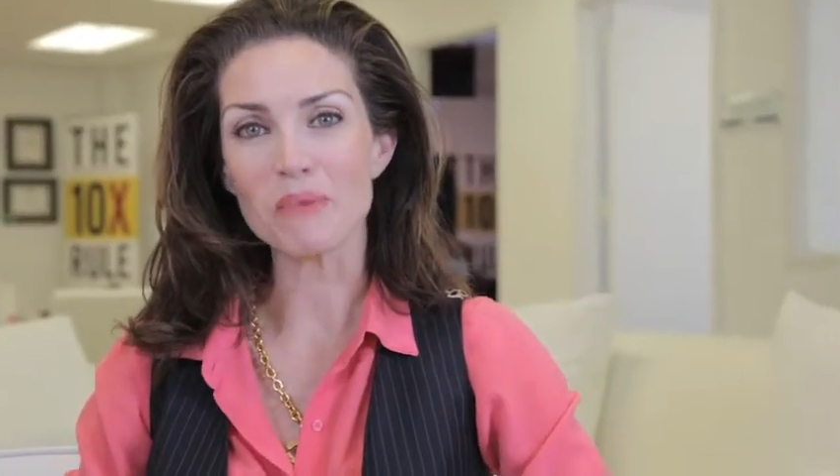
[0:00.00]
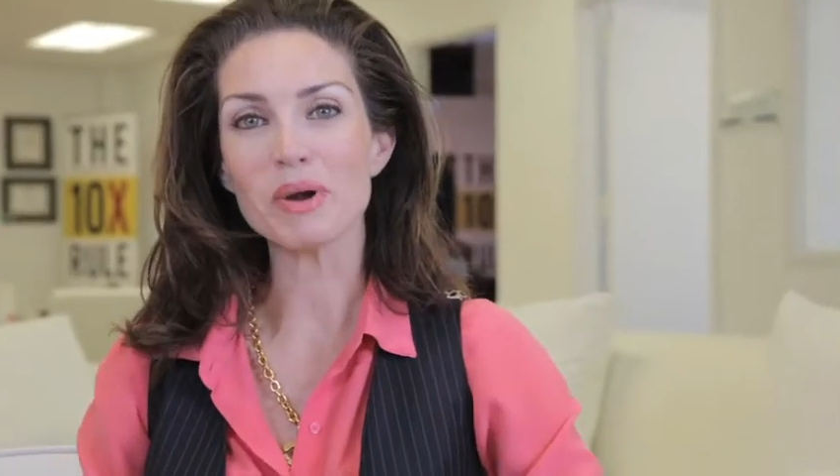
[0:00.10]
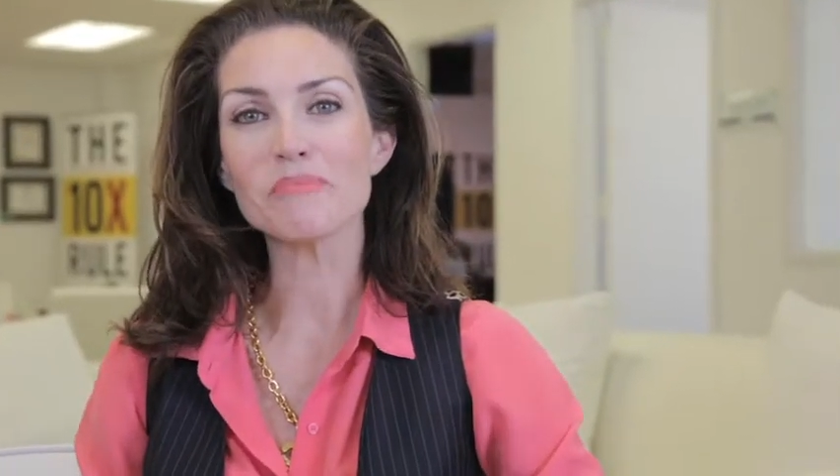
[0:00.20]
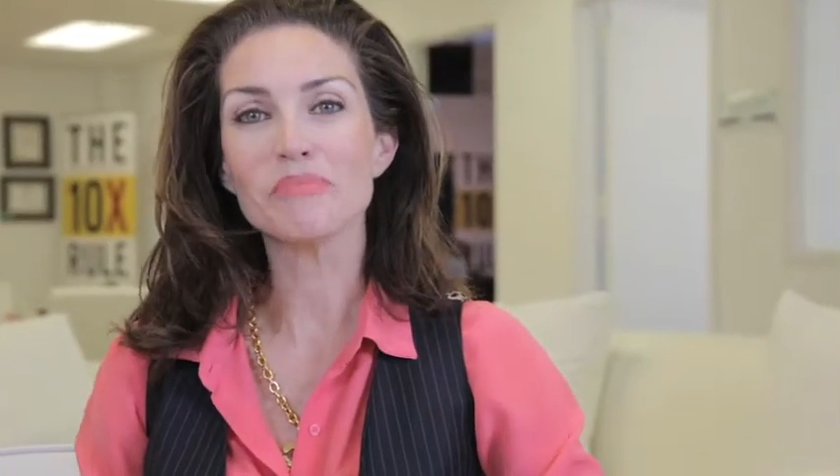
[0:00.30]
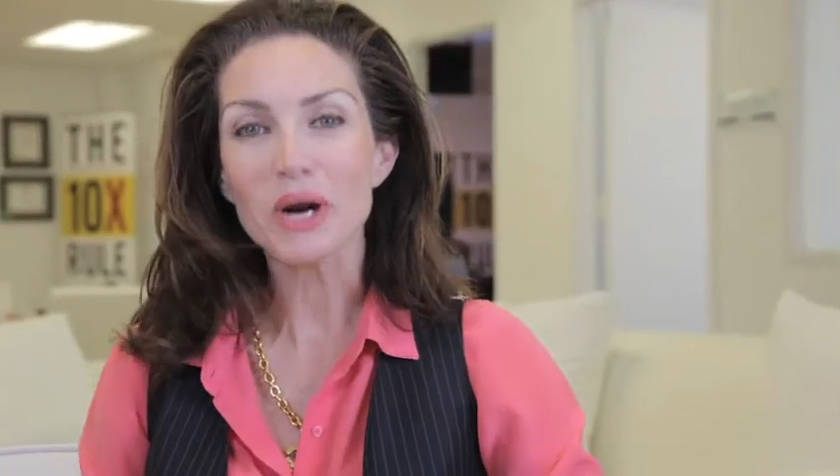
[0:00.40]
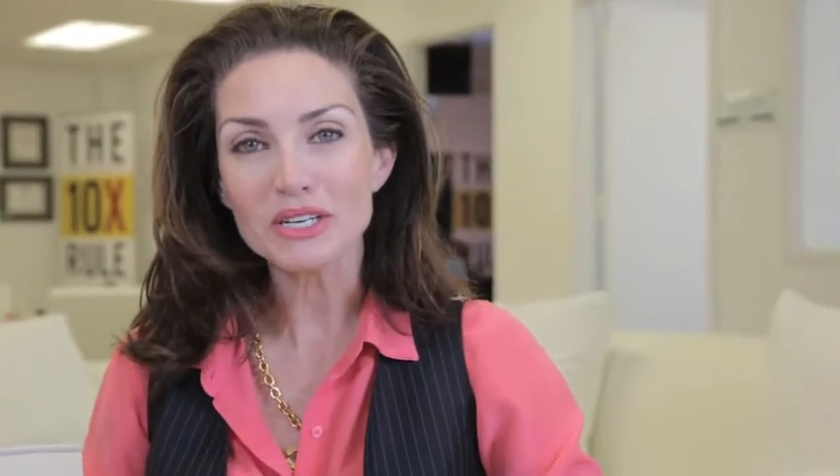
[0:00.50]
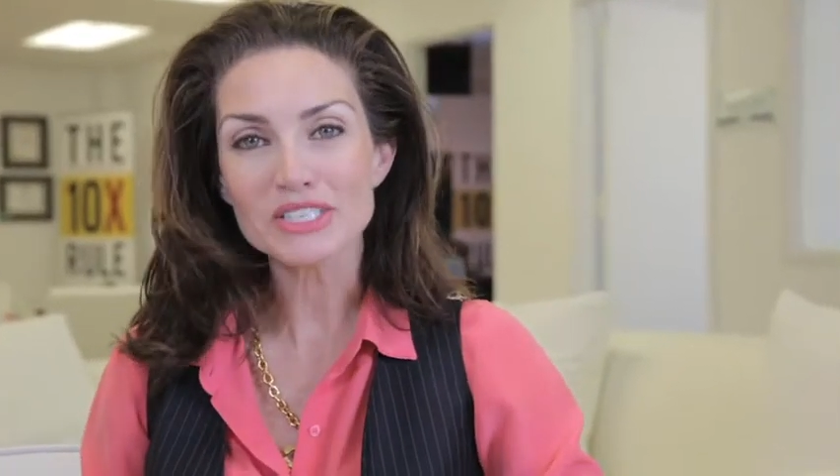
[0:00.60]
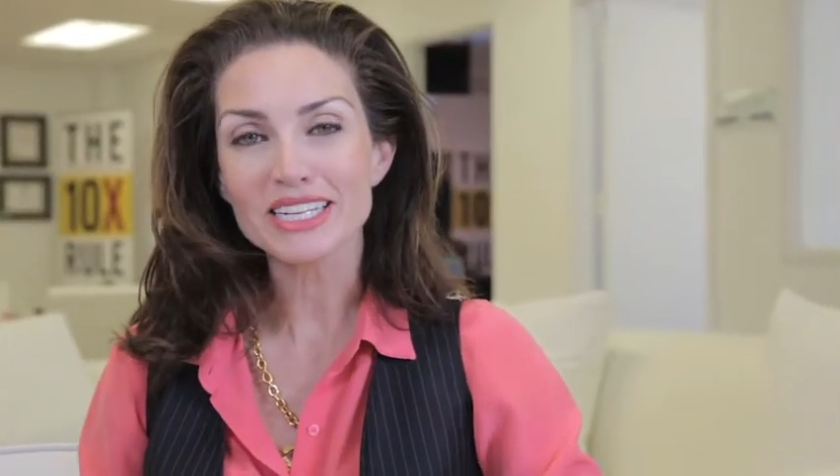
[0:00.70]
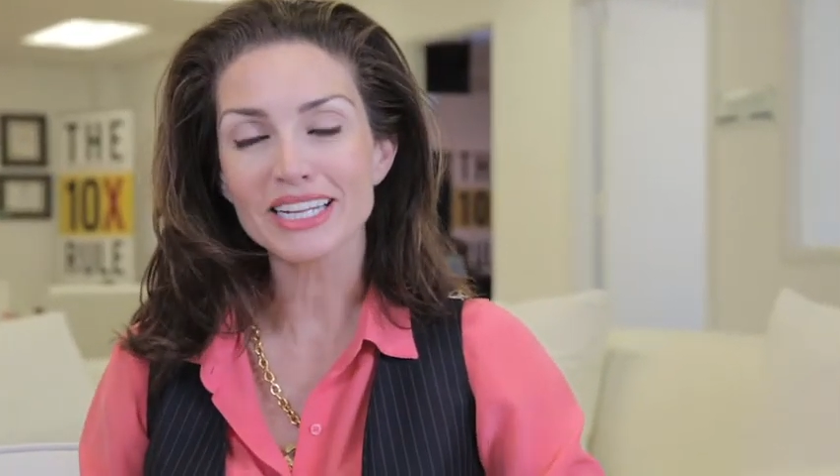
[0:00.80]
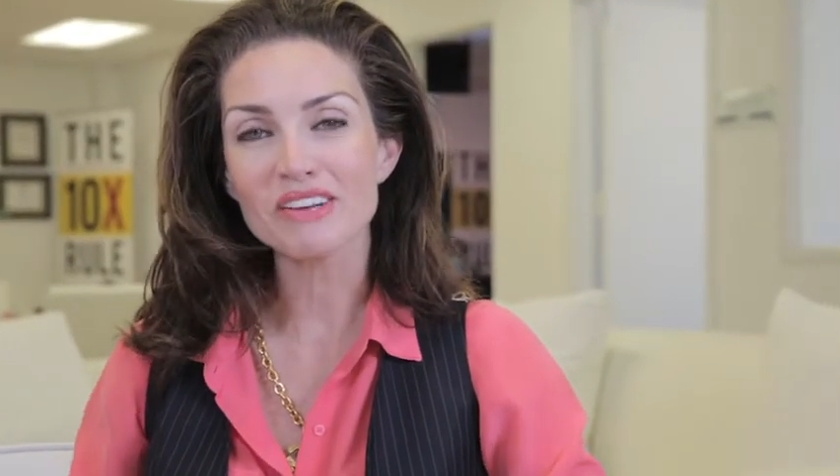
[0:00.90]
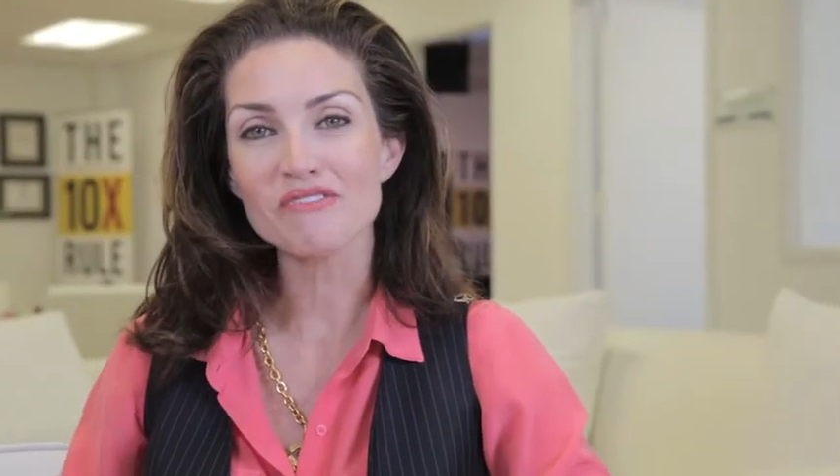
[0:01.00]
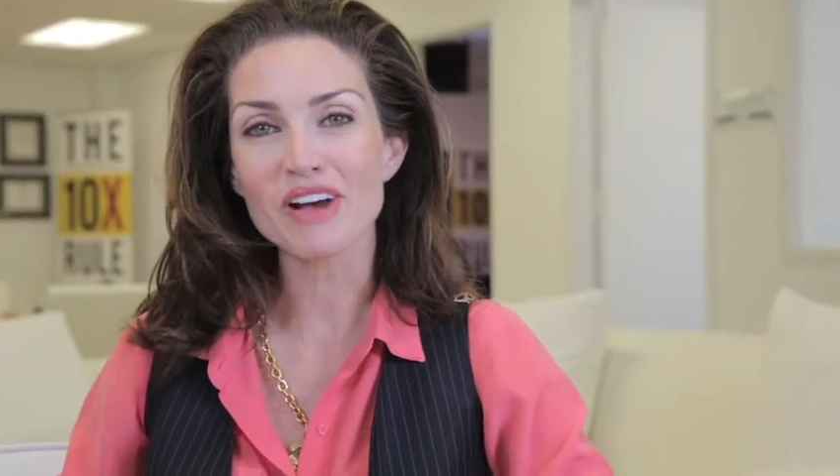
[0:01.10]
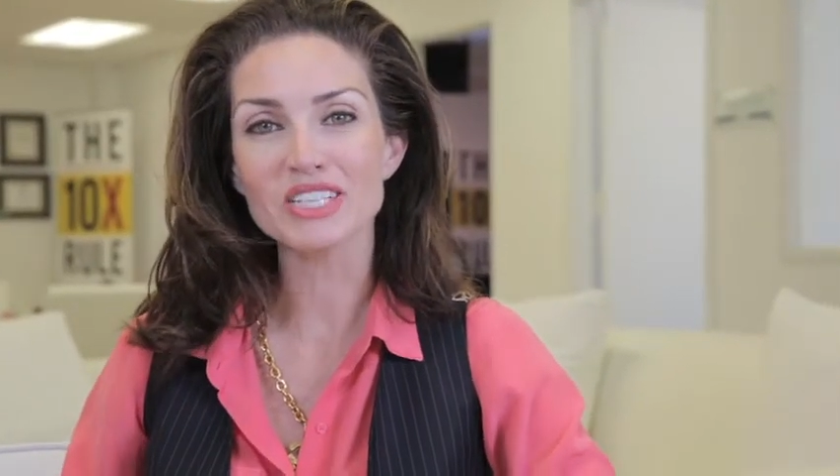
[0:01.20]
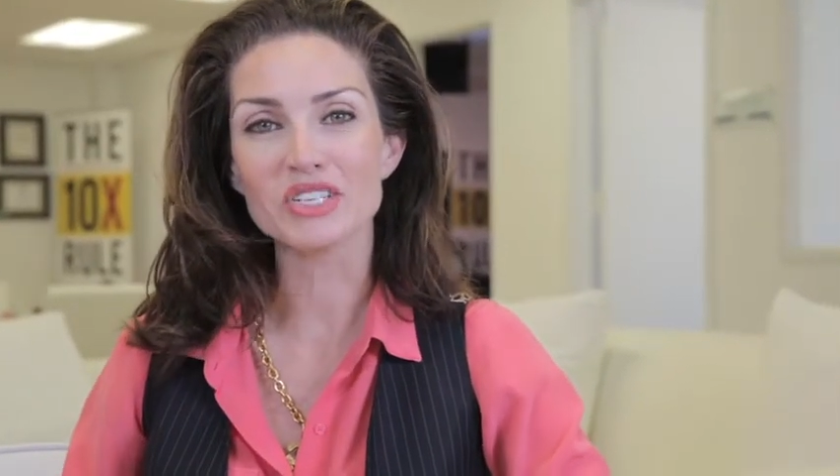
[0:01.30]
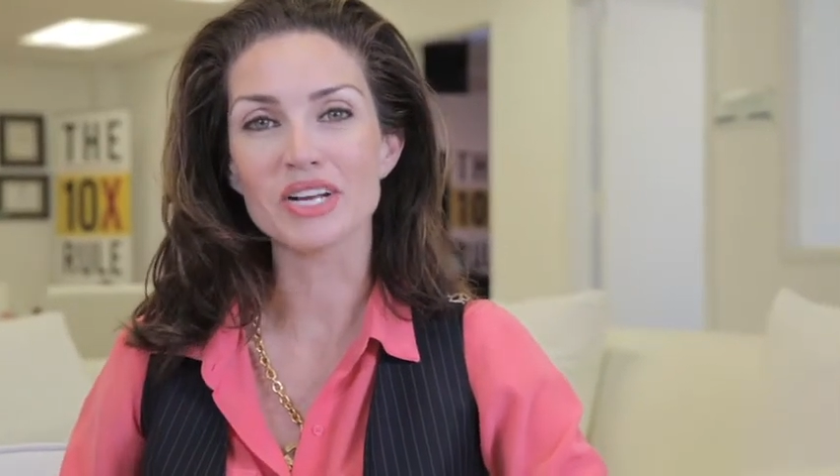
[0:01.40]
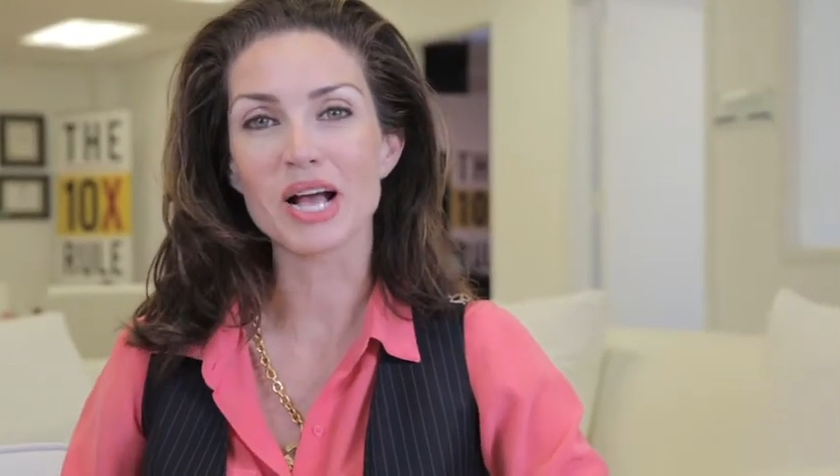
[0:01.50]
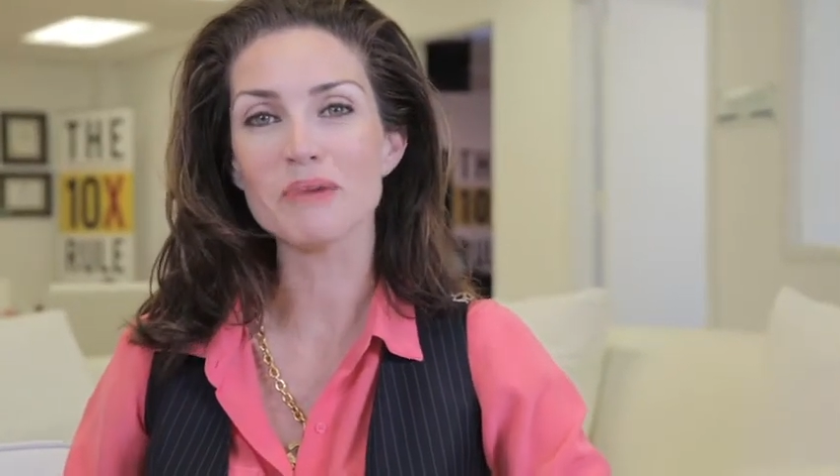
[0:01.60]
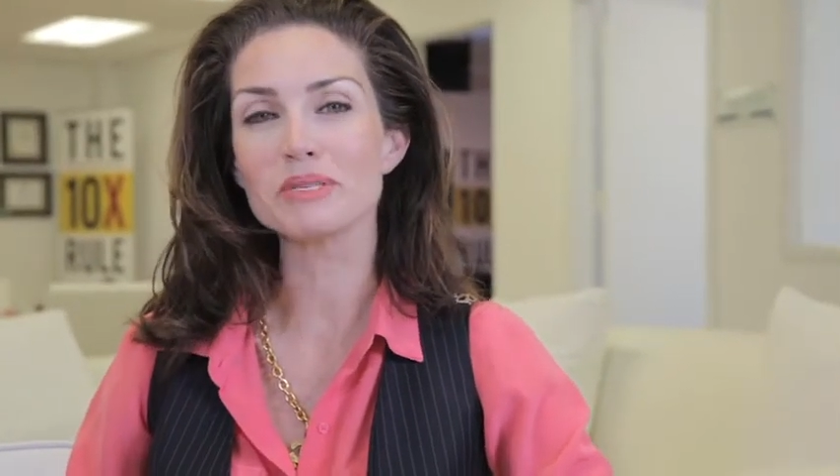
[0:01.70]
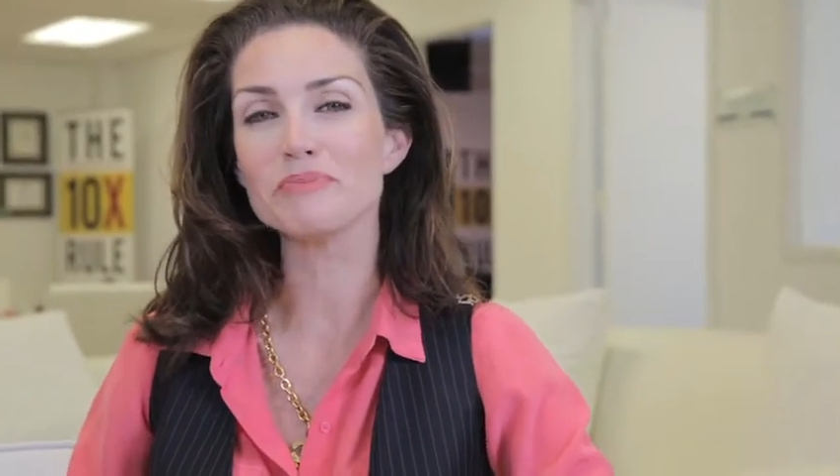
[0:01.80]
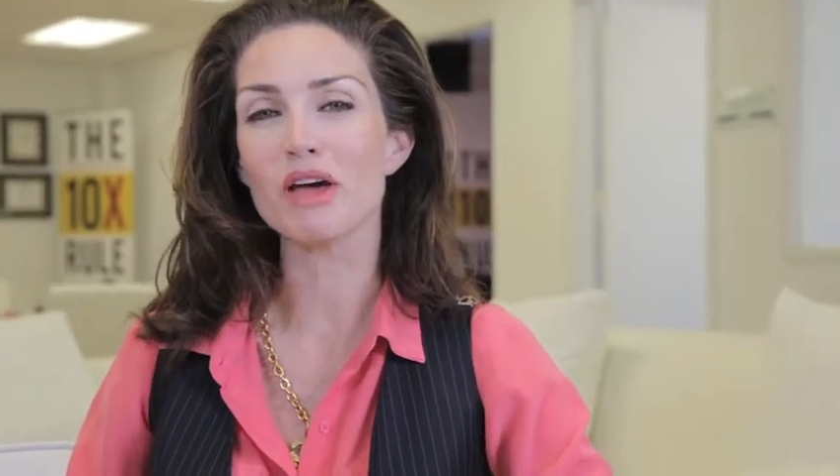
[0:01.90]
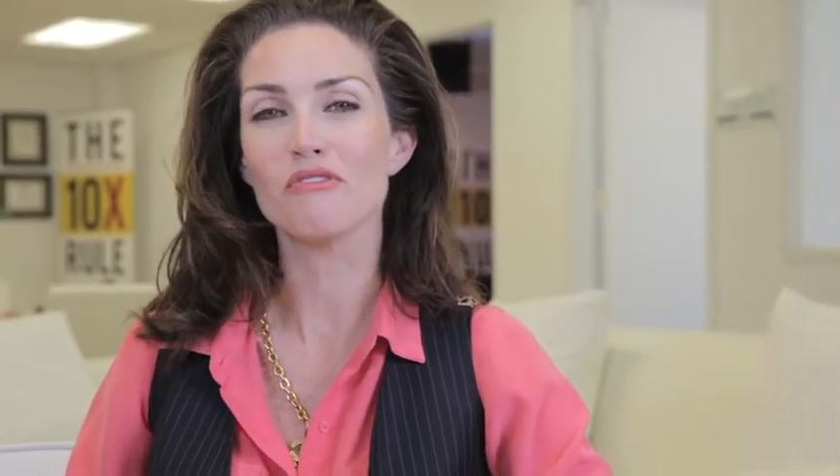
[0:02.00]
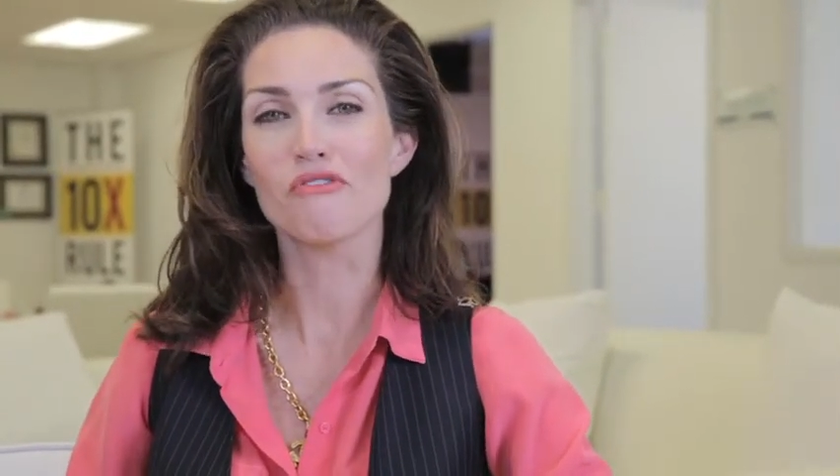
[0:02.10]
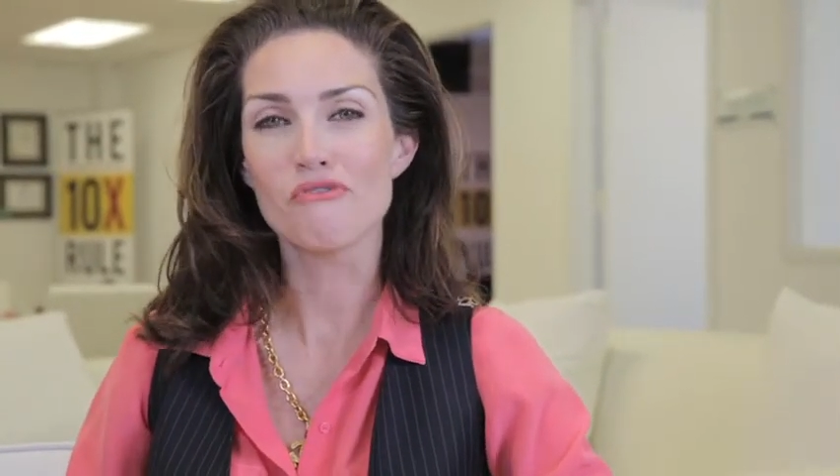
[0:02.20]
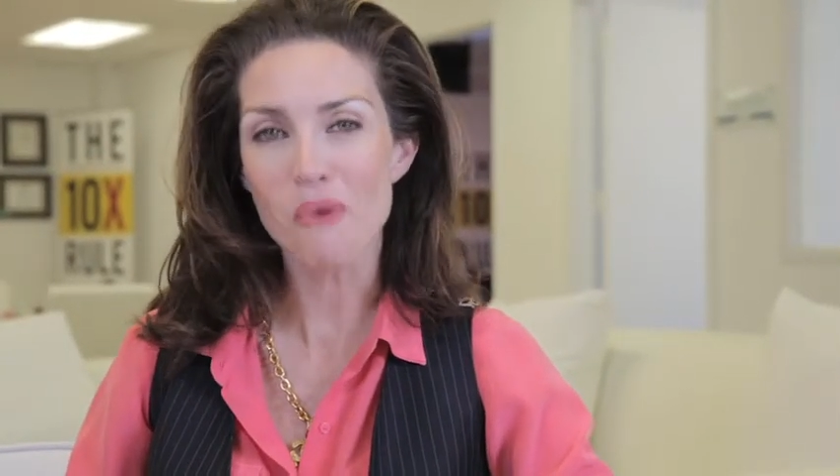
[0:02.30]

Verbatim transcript: I want to personally invite you to come spend